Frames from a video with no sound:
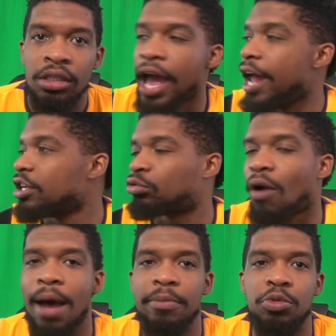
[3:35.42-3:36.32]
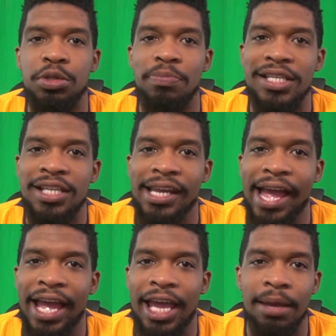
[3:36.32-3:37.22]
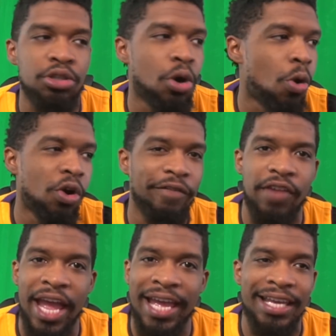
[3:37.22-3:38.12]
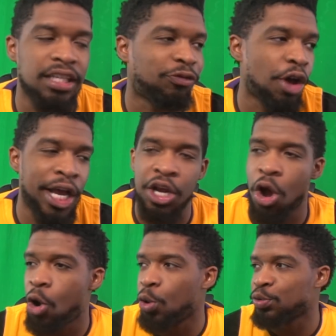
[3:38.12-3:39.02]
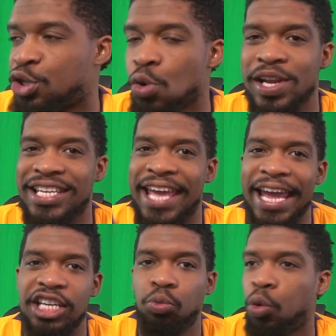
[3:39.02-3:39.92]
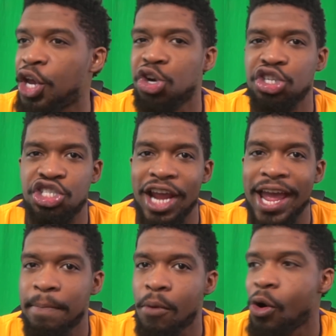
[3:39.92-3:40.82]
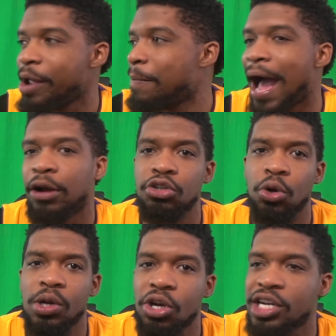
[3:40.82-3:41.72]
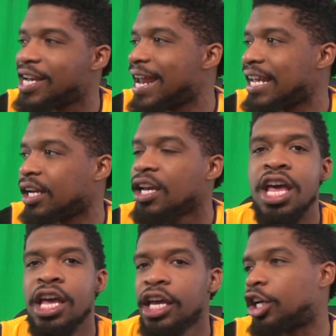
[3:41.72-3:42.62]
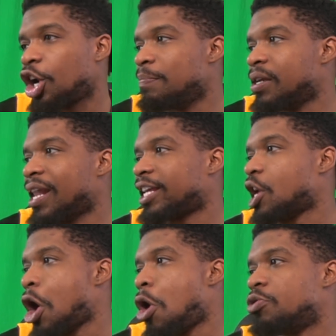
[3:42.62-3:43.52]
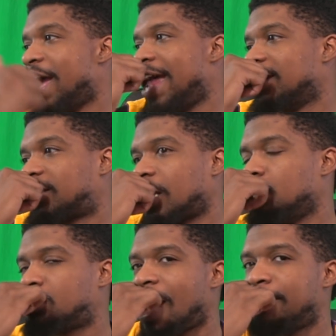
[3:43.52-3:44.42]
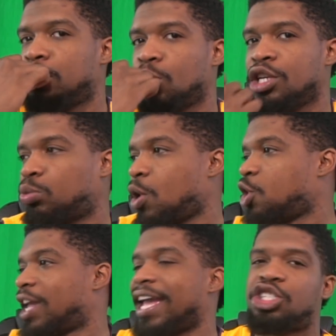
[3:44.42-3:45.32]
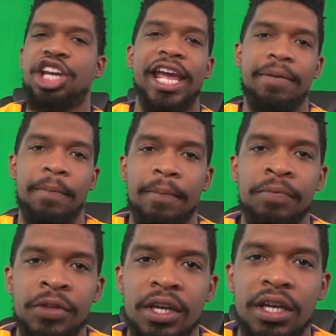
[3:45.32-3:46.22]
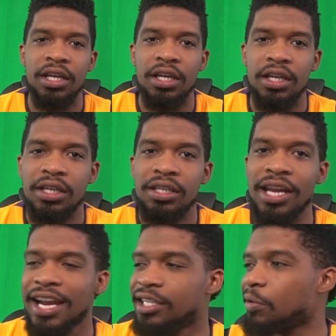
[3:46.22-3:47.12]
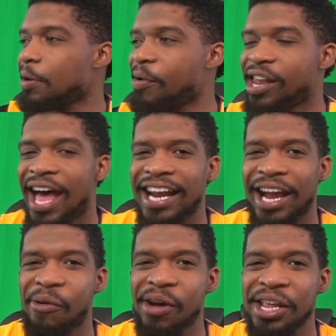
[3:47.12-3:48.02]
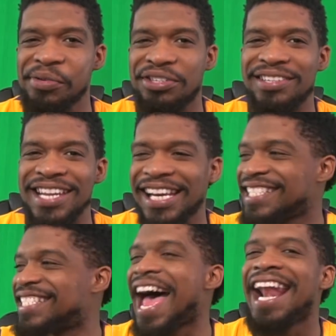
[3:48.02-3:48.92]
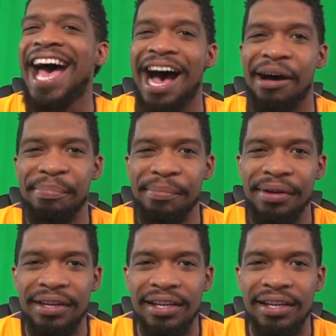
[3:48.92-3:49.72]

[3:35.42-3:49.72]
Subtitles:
Dennis Rodman was missing games, going to Vegas, fucking hoes, doing gay, weird shit. Boy, Michael Jordan couldn't get that nigga to... He couldn't be like, yo, Dennis, can you stop doing this weird gay shit? Dennis would have been like, nigga, what are you, nigga, shut up.